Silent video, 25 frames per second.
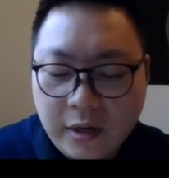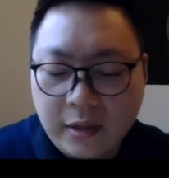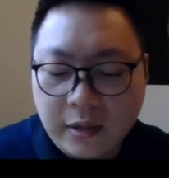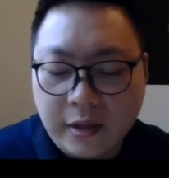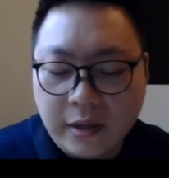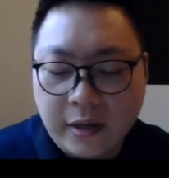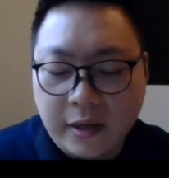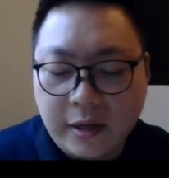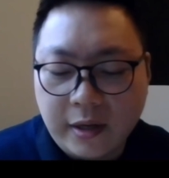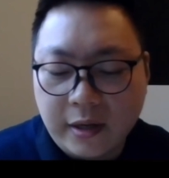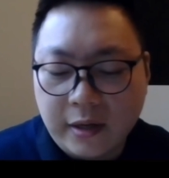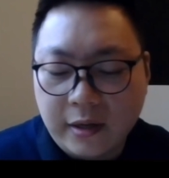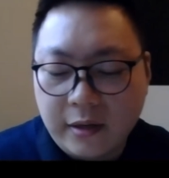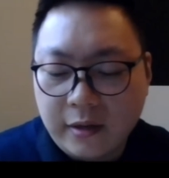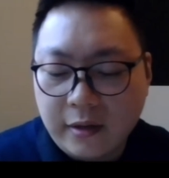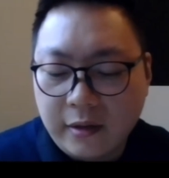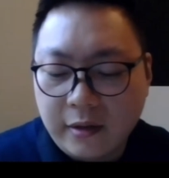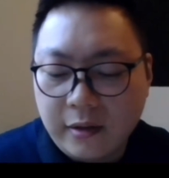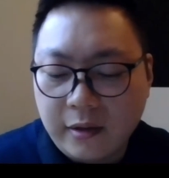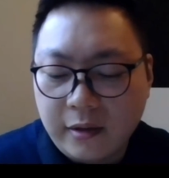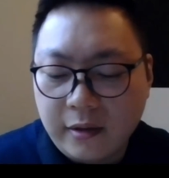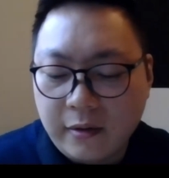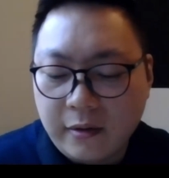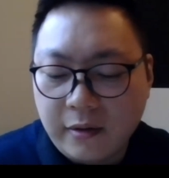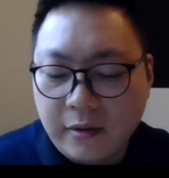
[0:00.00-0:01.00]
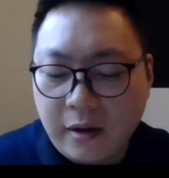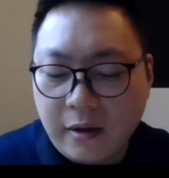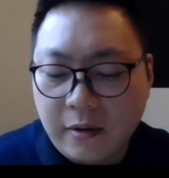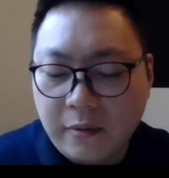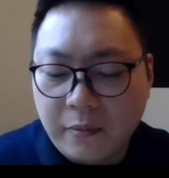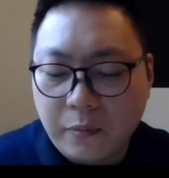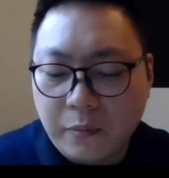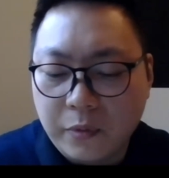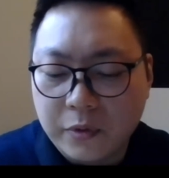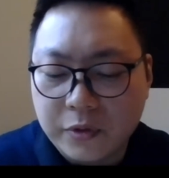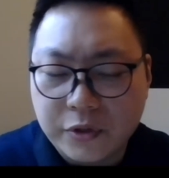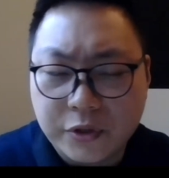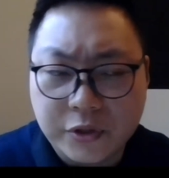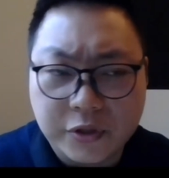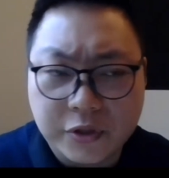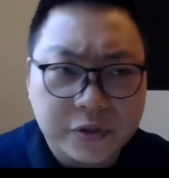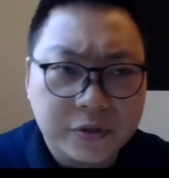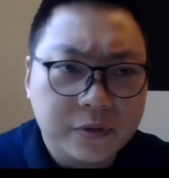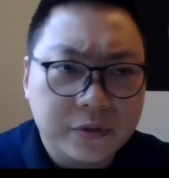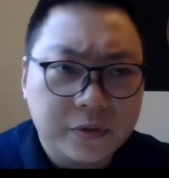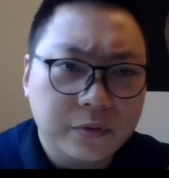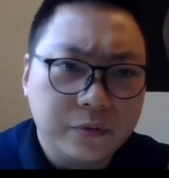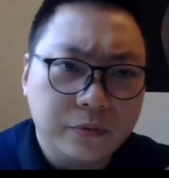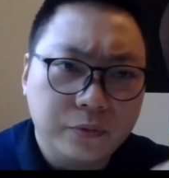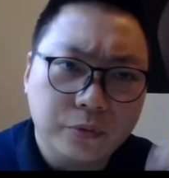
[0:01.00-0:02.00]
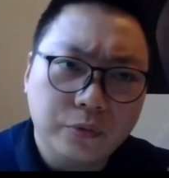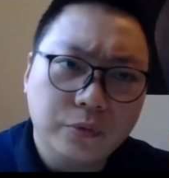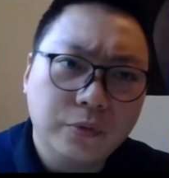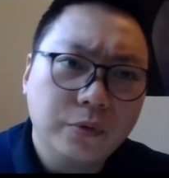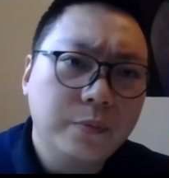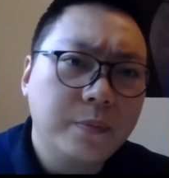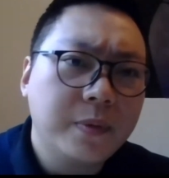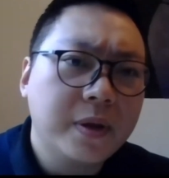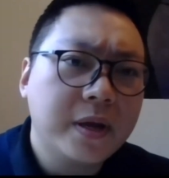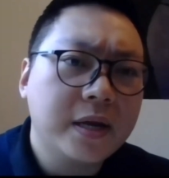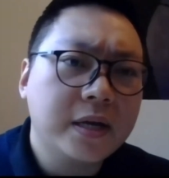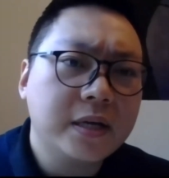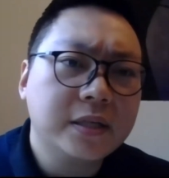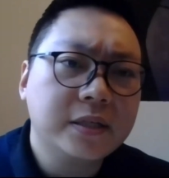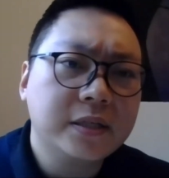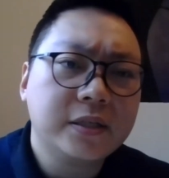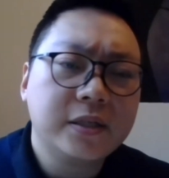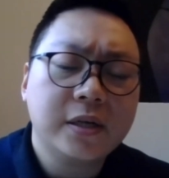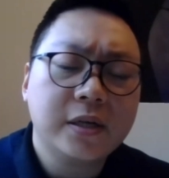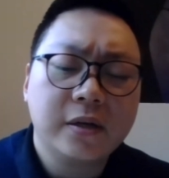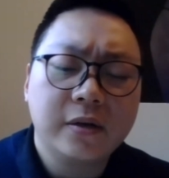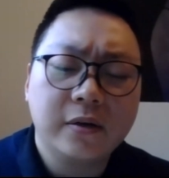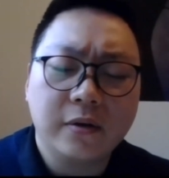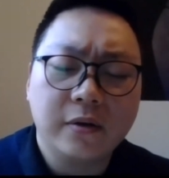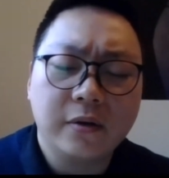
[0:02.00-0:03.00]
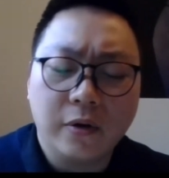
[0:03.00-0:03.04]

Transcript: which is rule-based,